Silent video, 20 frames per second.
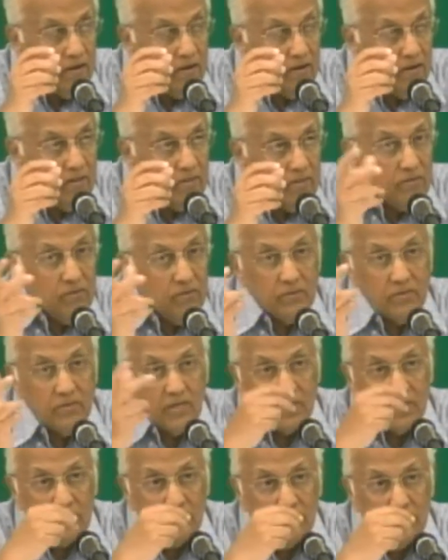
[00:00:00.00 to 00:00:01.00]
is an Old
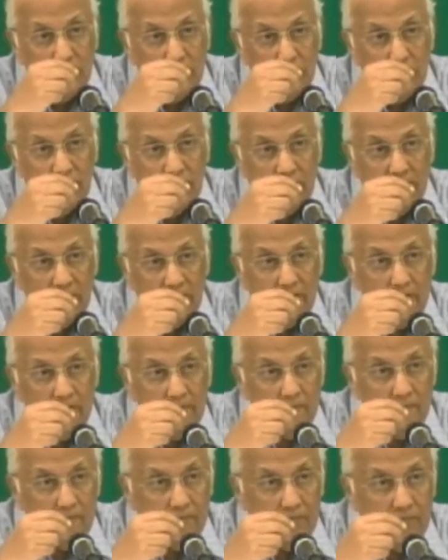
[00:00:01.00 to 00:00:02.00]
Testament word
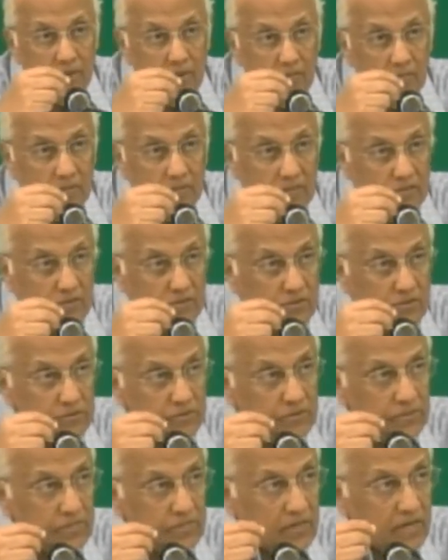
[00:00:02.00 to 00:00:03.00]
which is
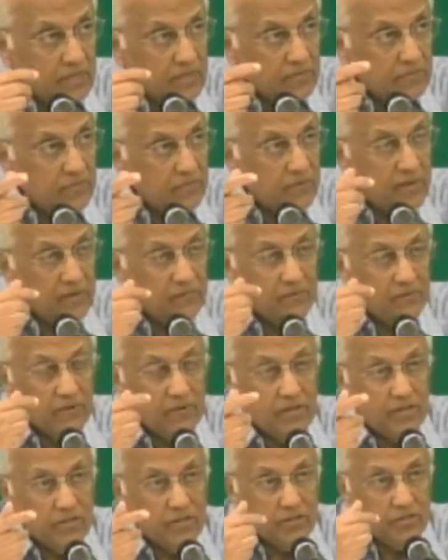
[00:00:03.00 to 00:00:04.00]
used in husband wife
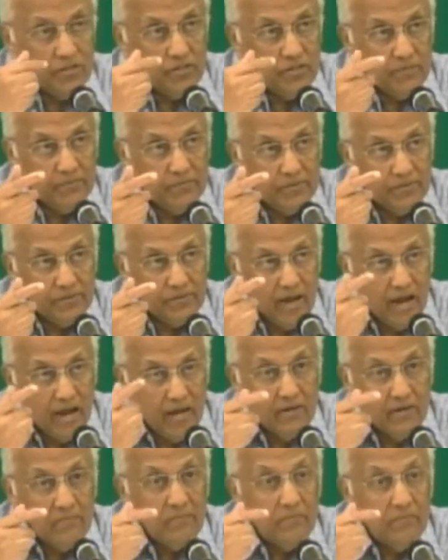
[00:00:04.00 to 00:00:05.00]
relationships.
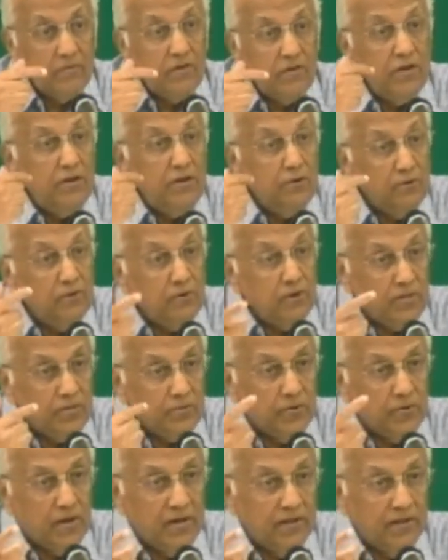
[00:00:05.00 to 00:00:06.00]
Adam knew his
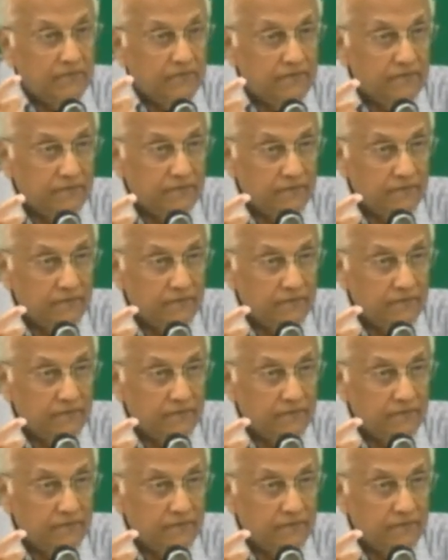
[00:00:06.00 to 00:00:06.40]
wife.